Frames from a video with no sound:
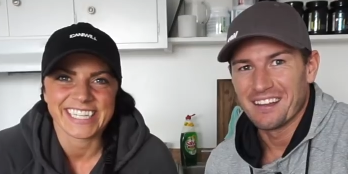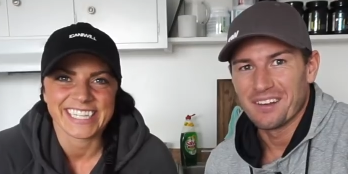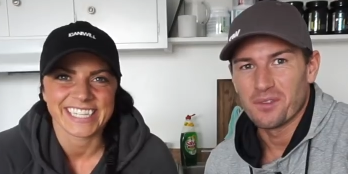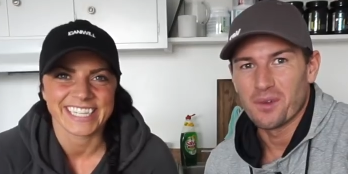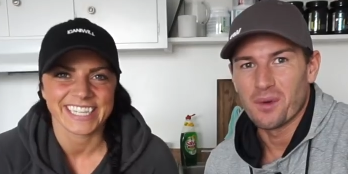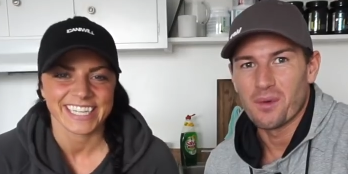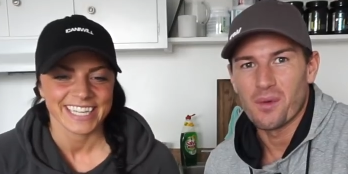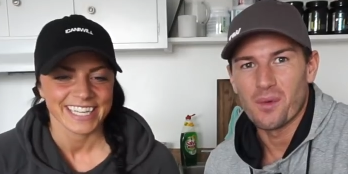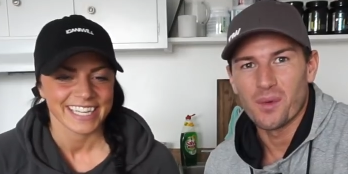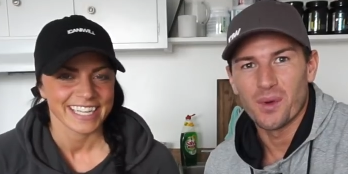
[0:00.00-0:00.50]
Speaker 1: When
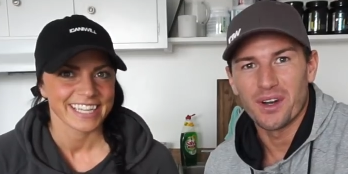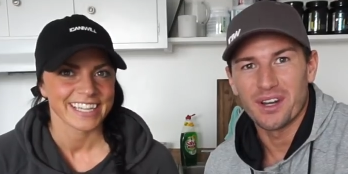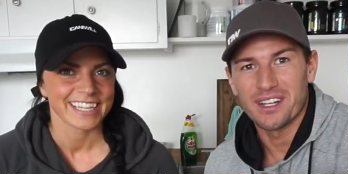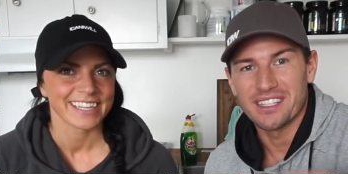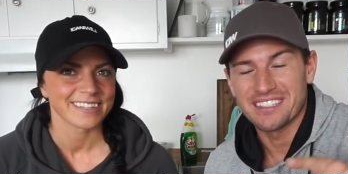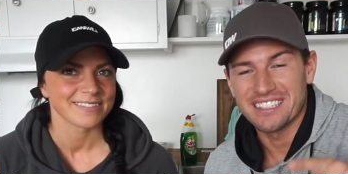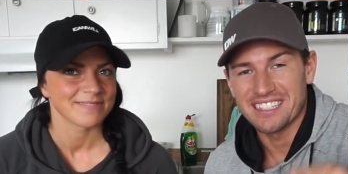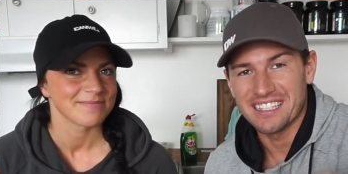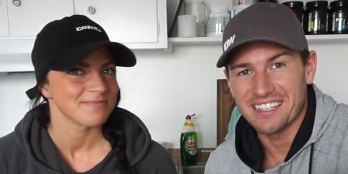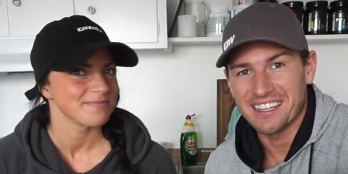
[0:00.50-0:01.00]
we were at
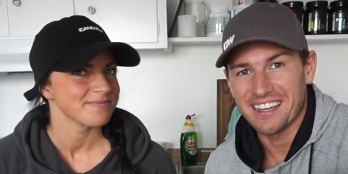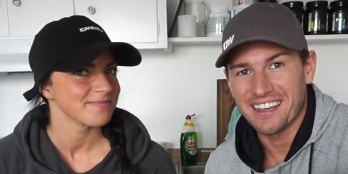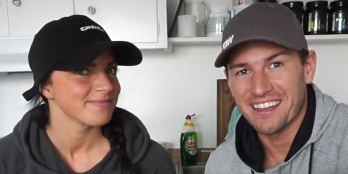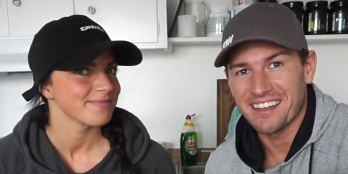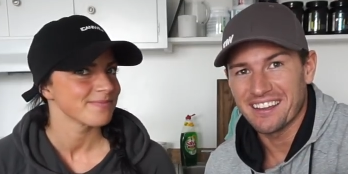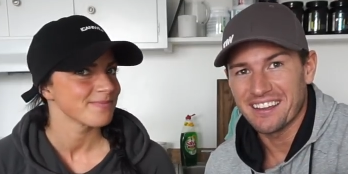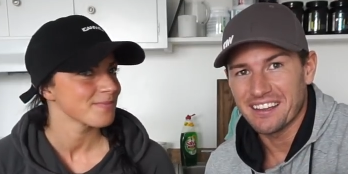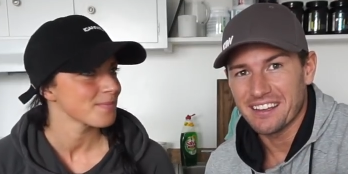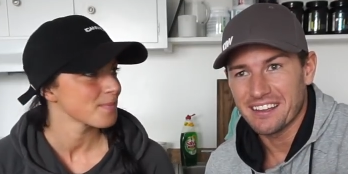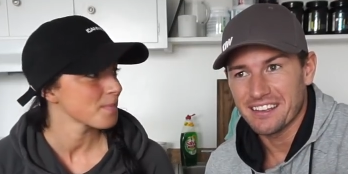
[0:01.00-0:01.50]
D
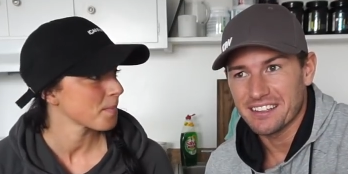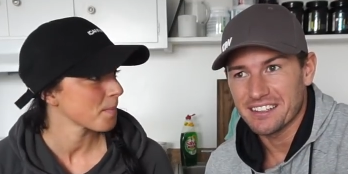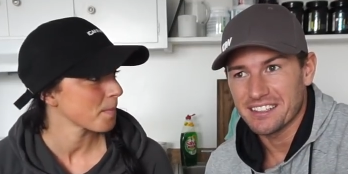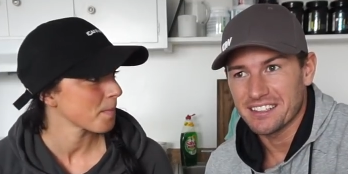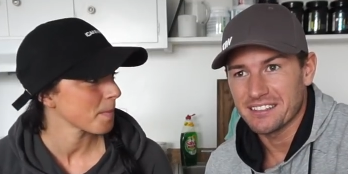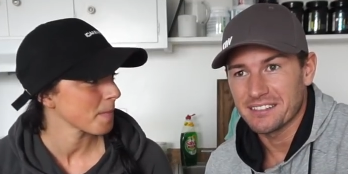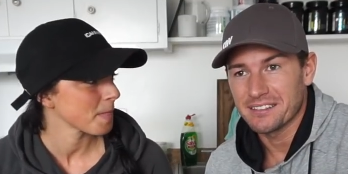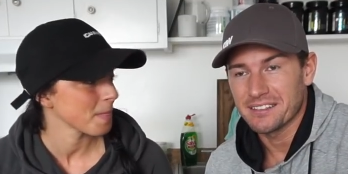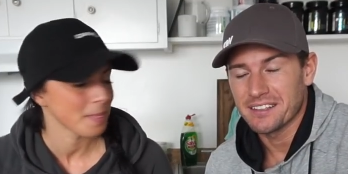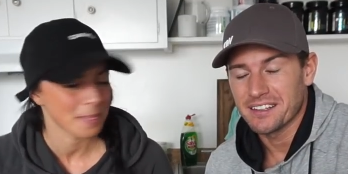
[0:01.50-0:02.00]
K,
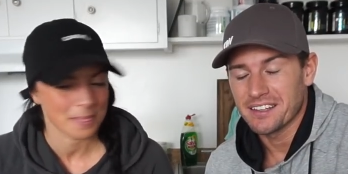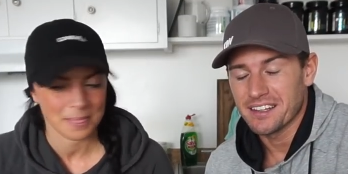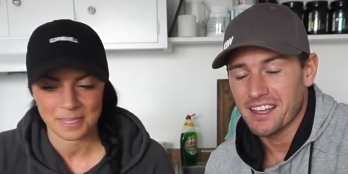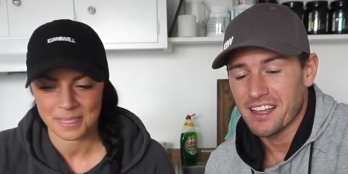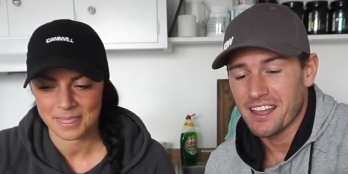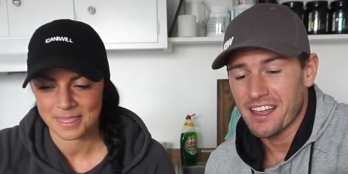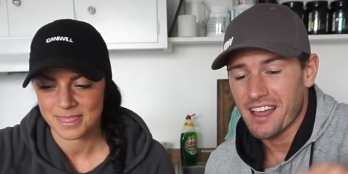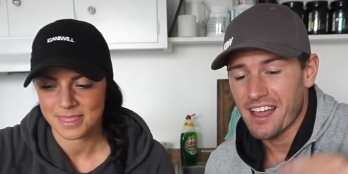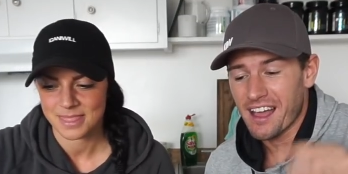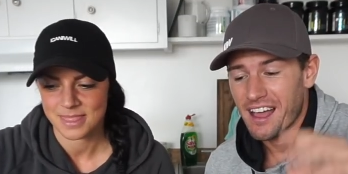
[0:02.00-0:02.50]

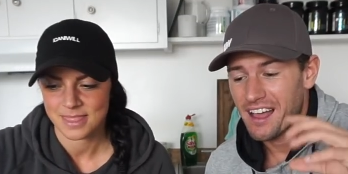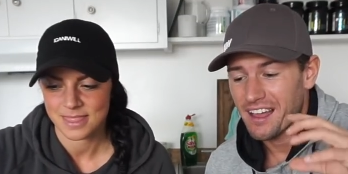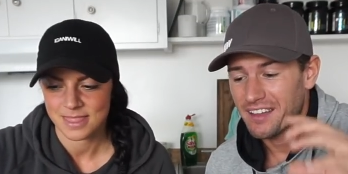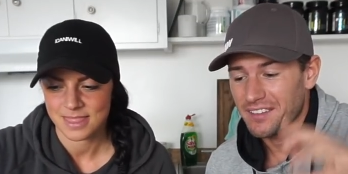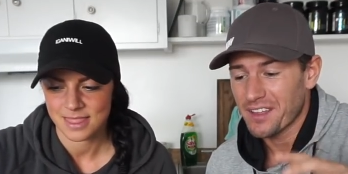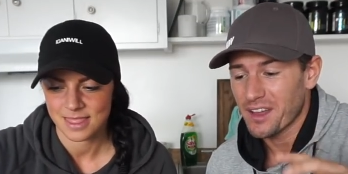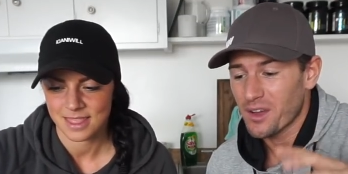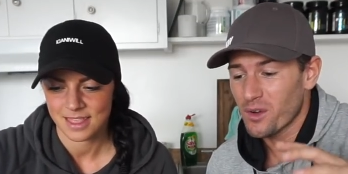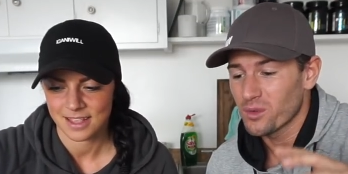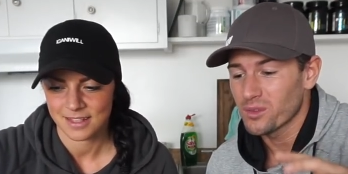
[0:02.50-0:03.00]
and the
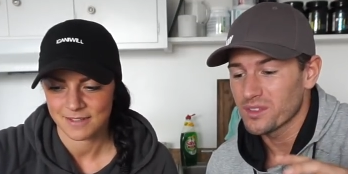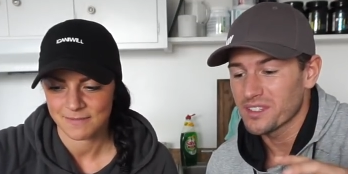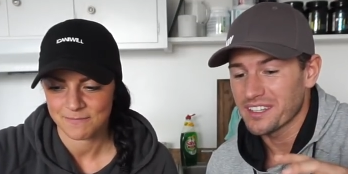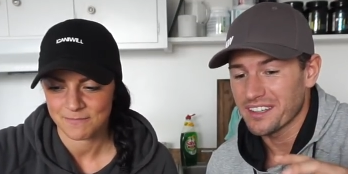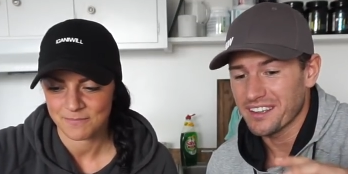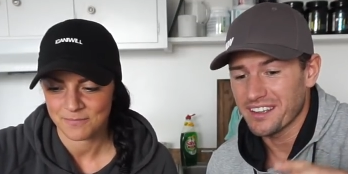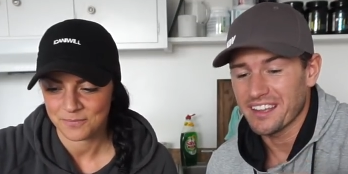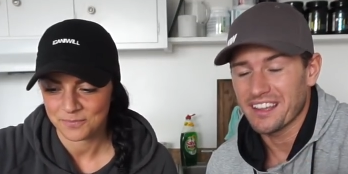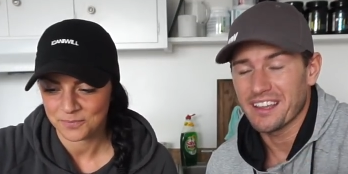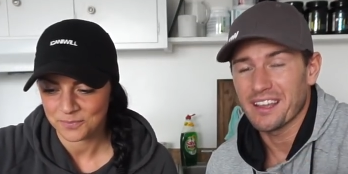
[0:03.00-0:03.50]

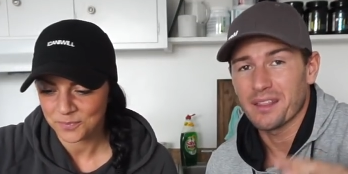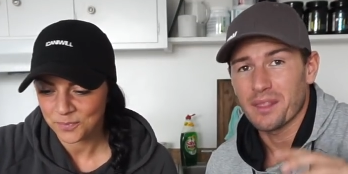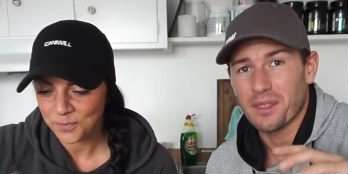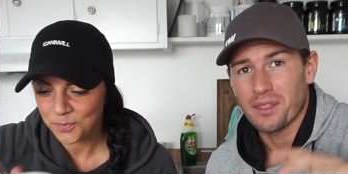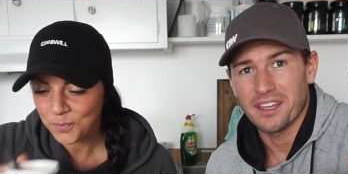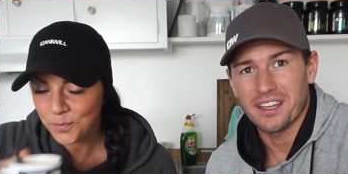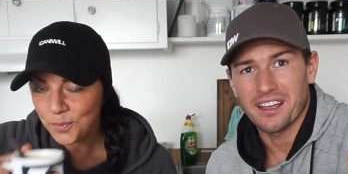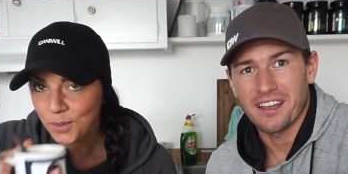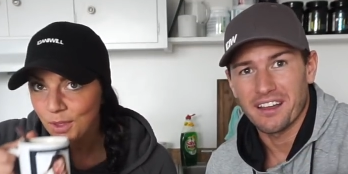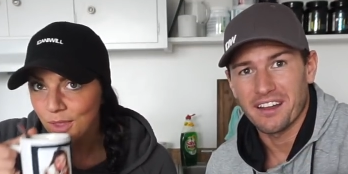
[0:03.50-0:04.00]
only thing
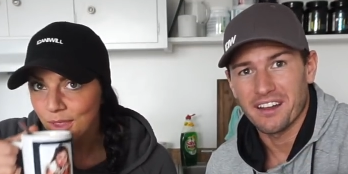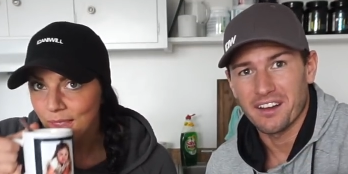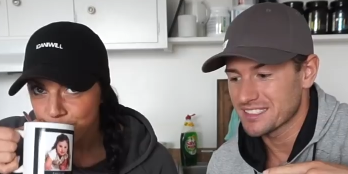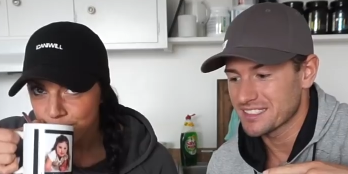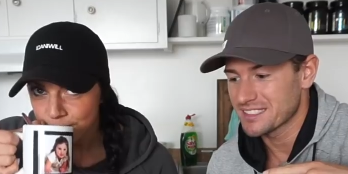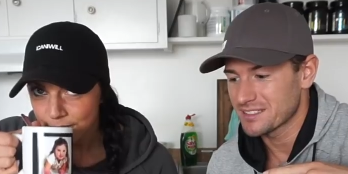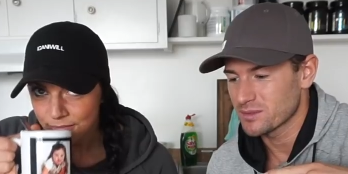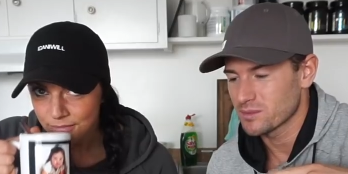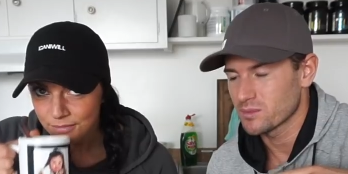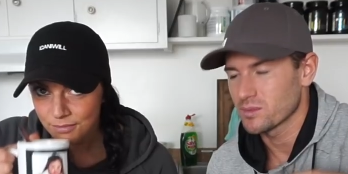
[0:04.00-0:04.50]
I heard
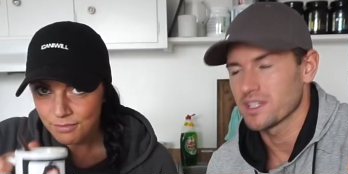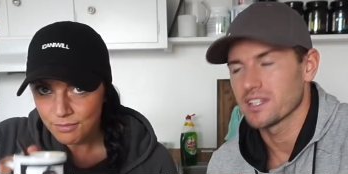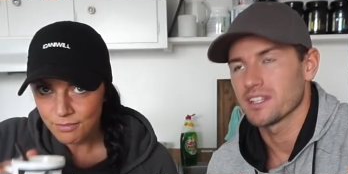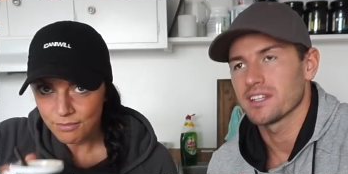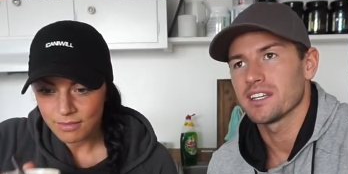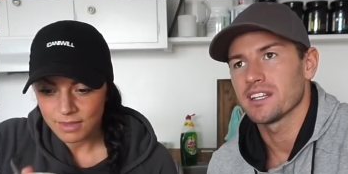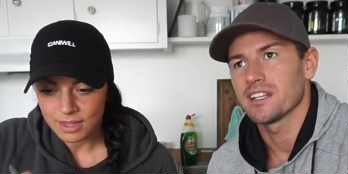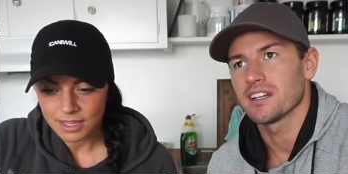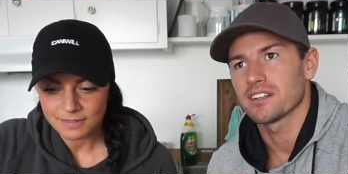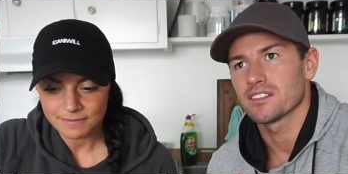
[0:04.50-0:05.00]
when
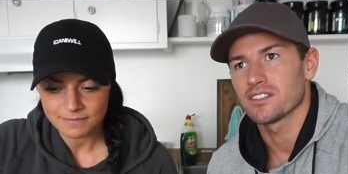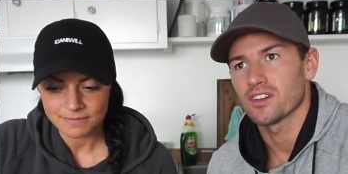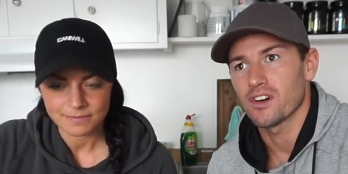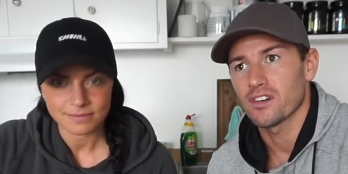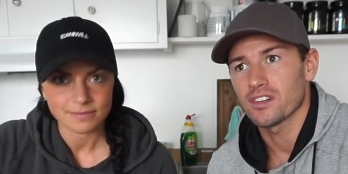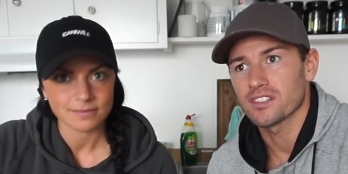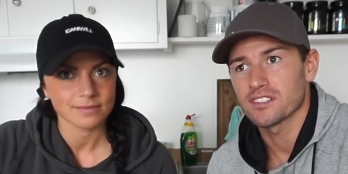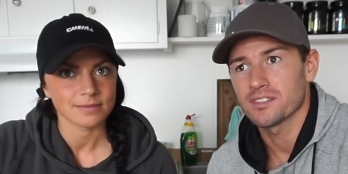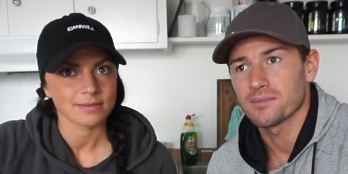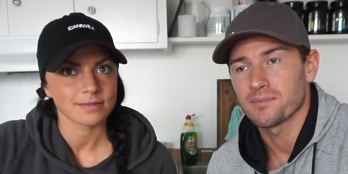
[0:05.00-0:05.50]
Ida
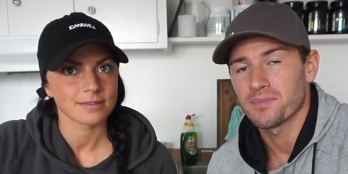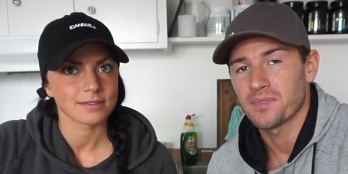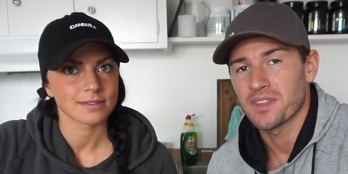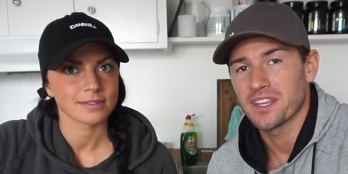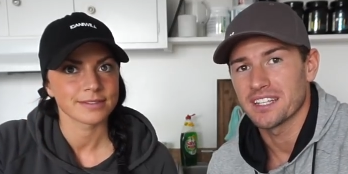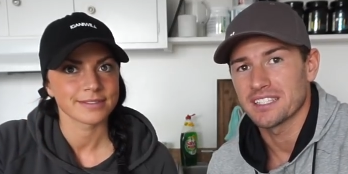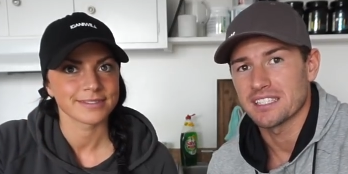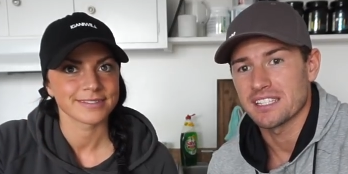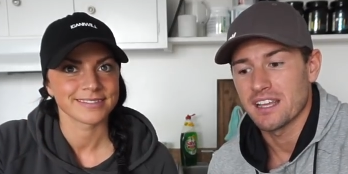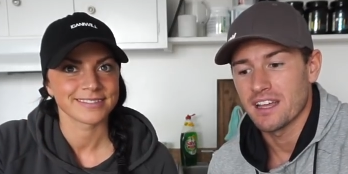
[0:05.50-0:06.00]
talks
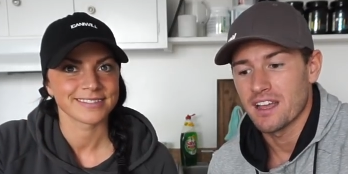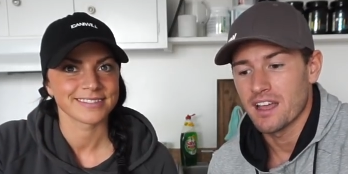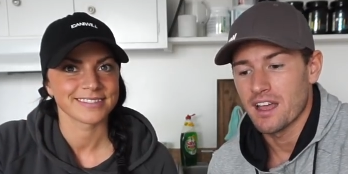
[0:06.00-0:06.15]
is,